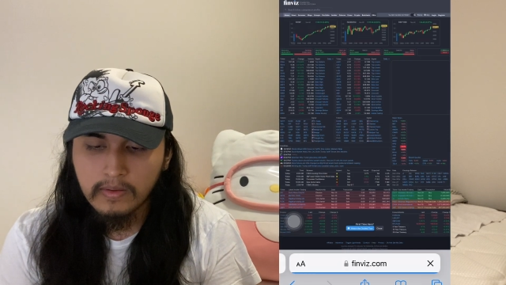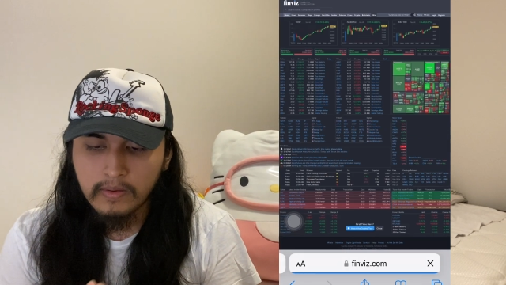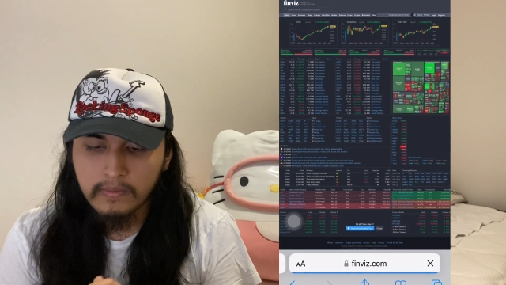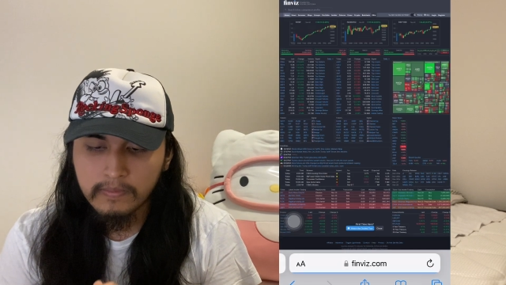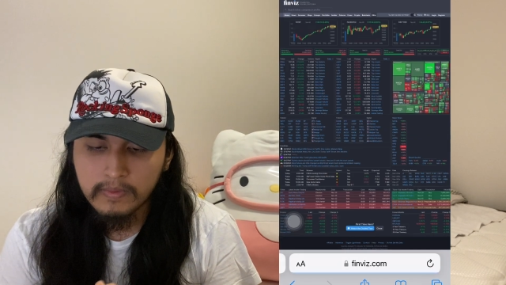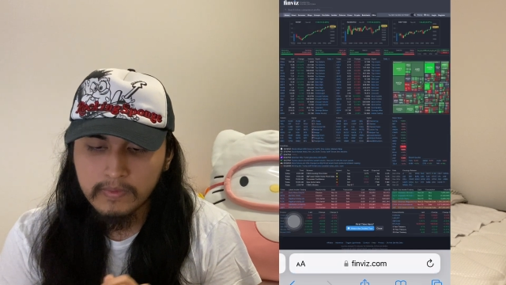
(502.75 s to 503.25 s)

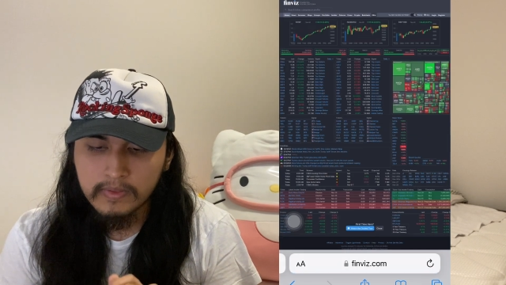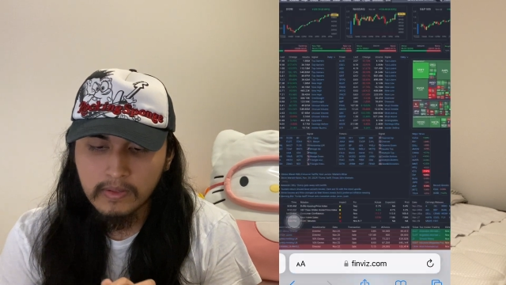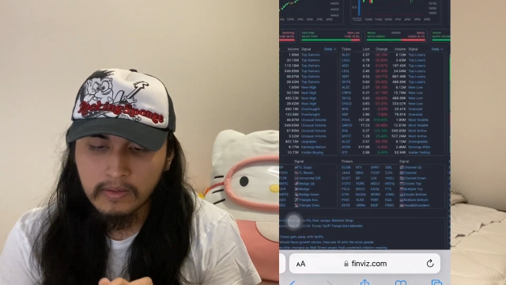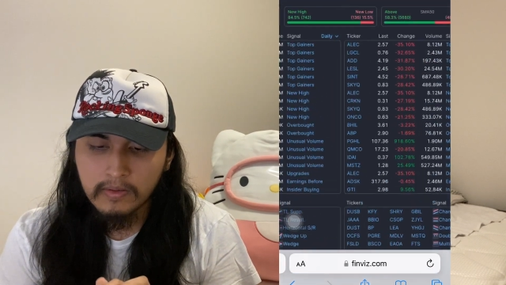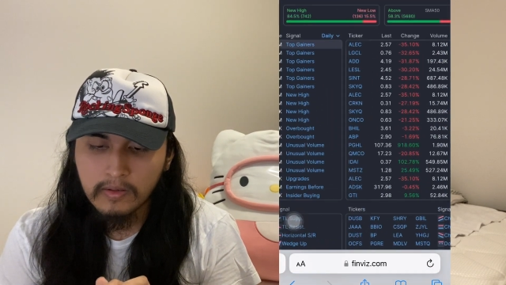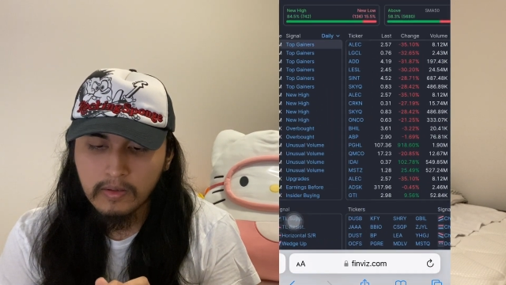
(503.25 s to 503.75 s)
on
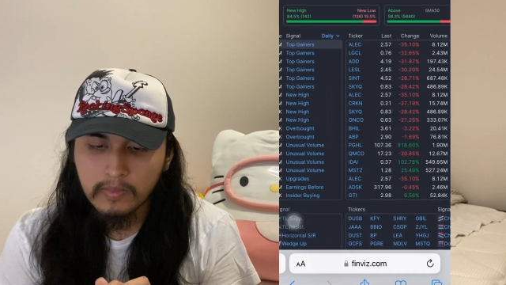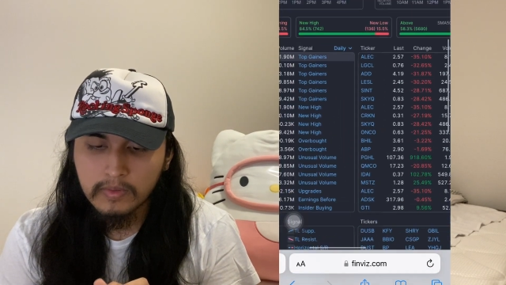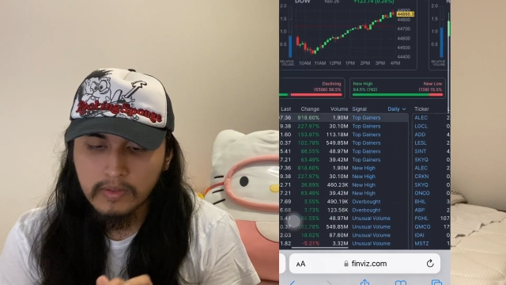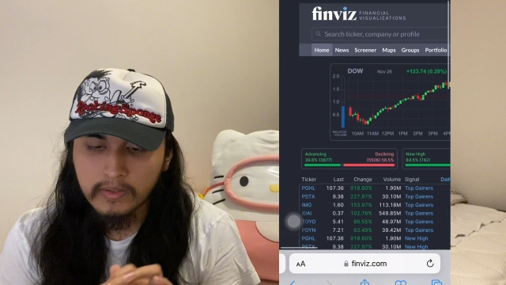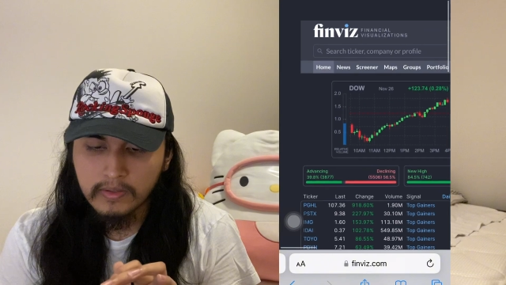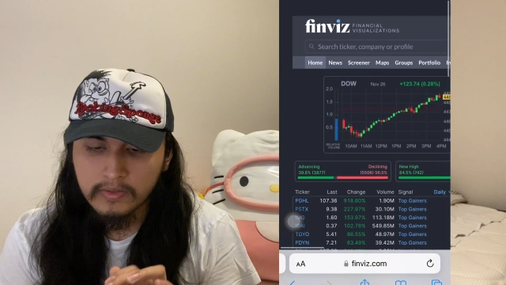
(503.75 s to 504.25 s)
finviz.com,
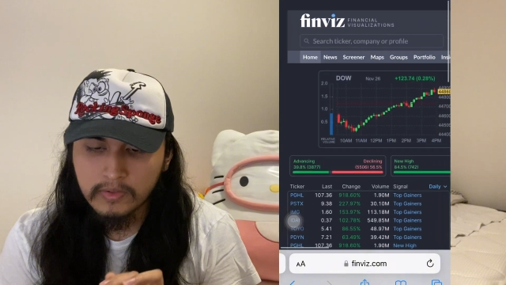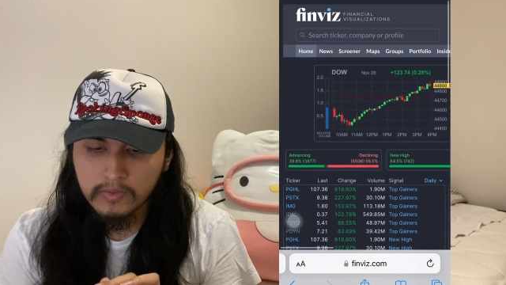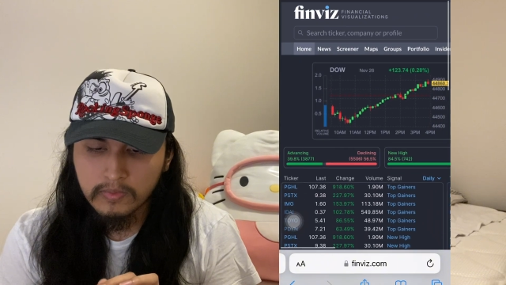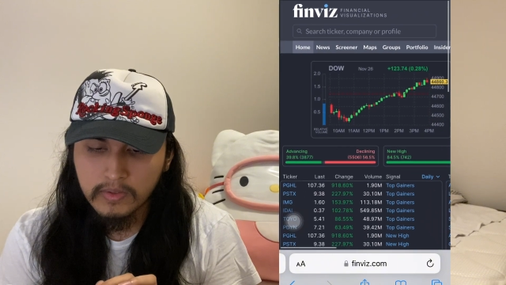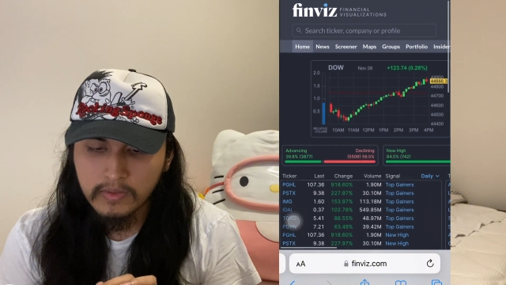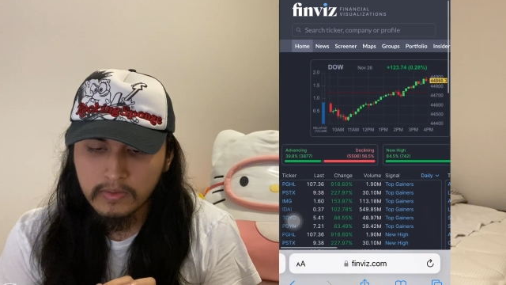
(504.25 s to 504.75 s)
click on
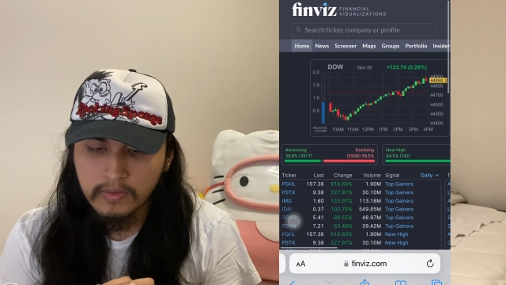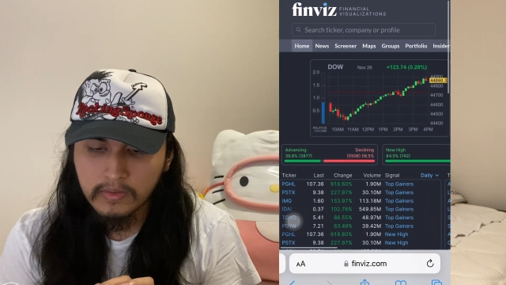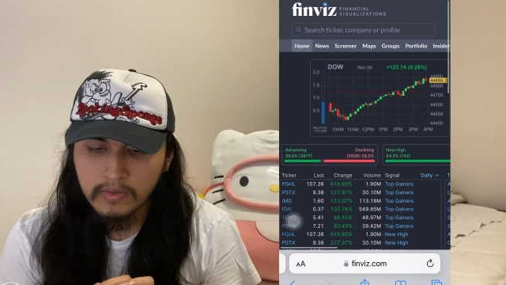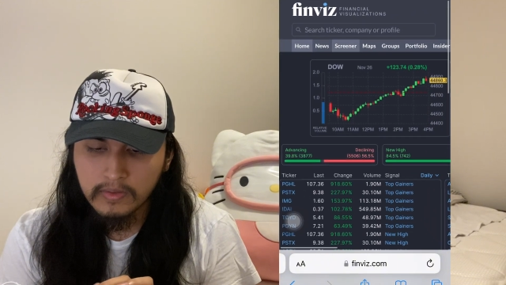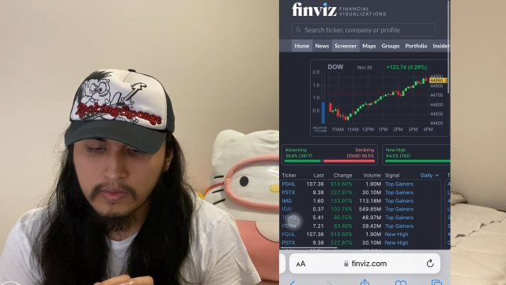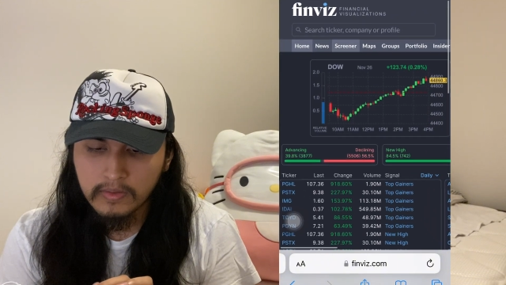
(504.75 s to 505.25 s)
screener,